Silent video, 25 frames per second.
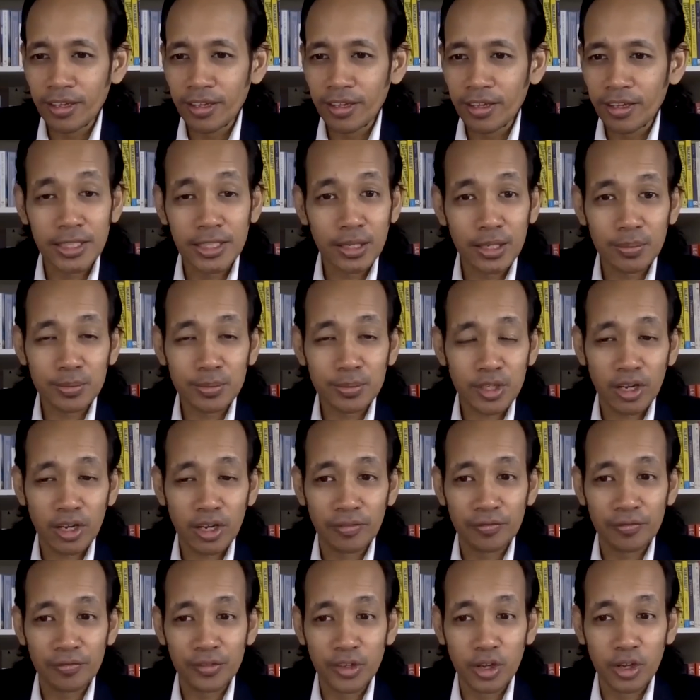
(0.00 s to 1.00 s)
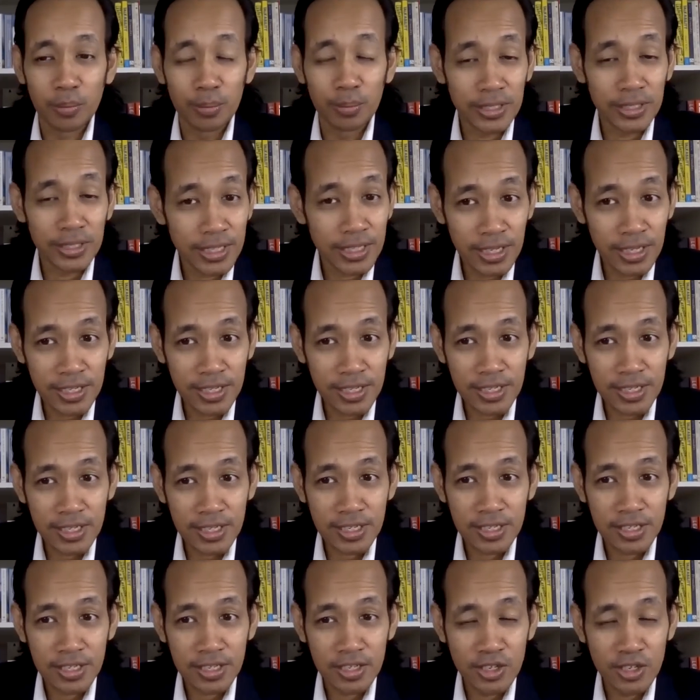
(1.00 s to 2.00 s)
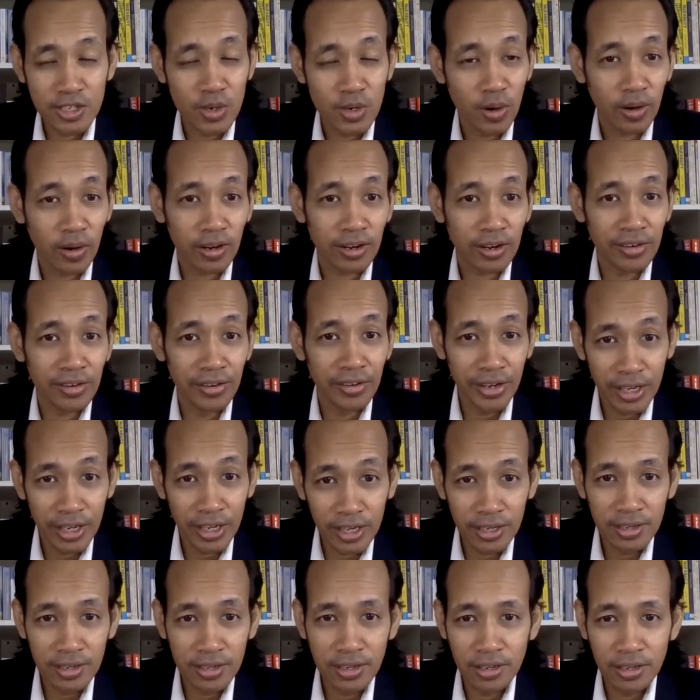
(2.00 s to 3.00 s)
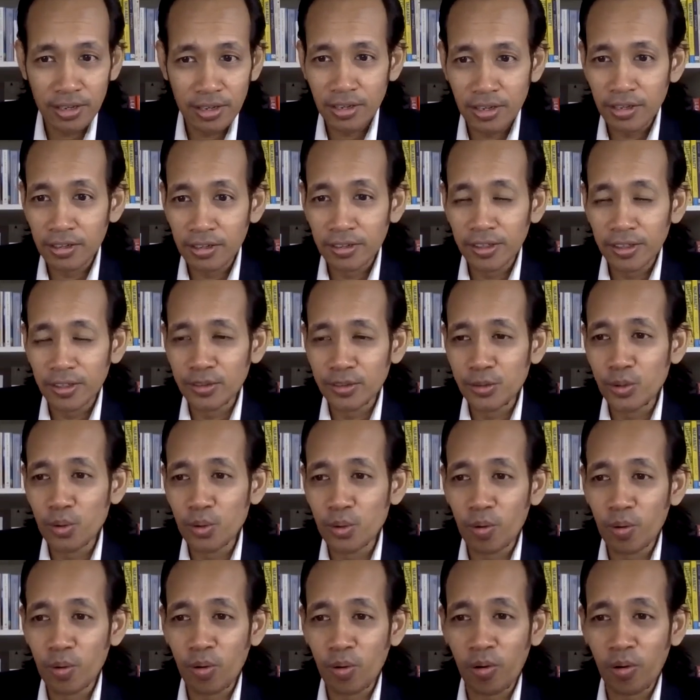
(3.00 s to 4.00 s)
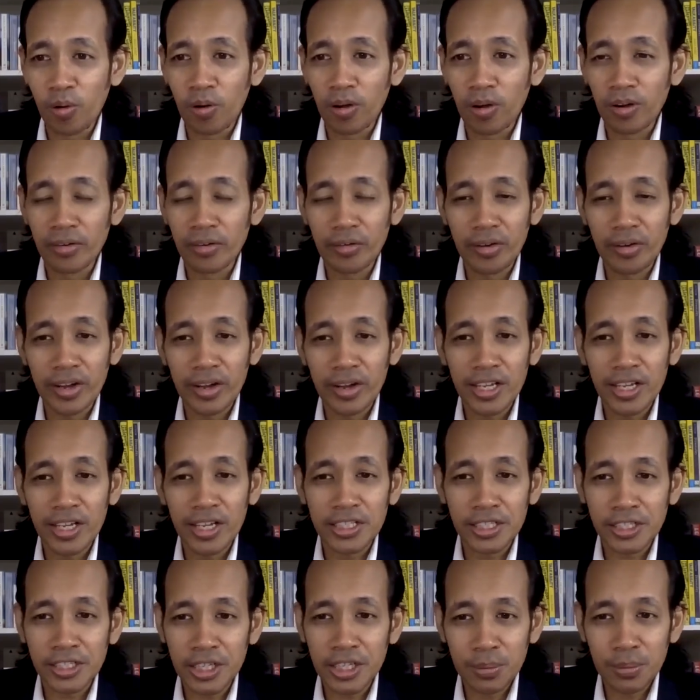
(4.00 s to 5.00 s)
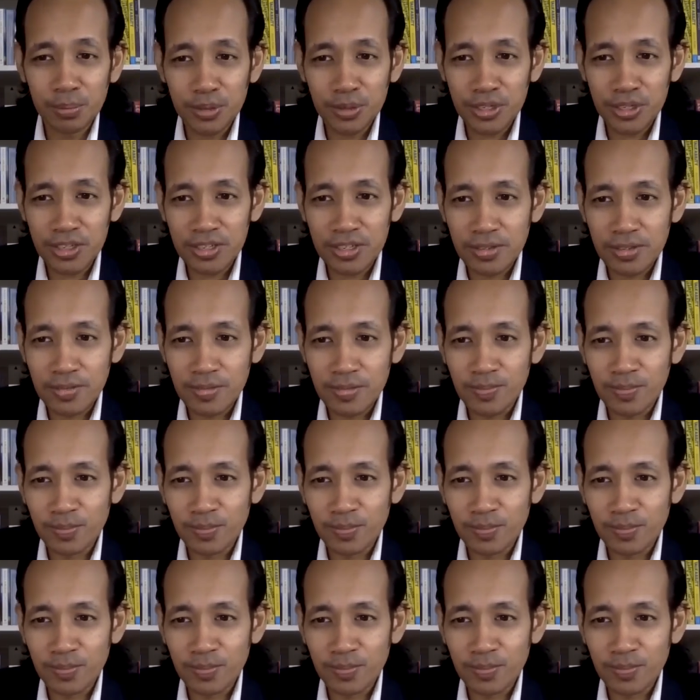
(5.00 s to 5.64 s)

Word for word: In terms of your business, your career, your relationships,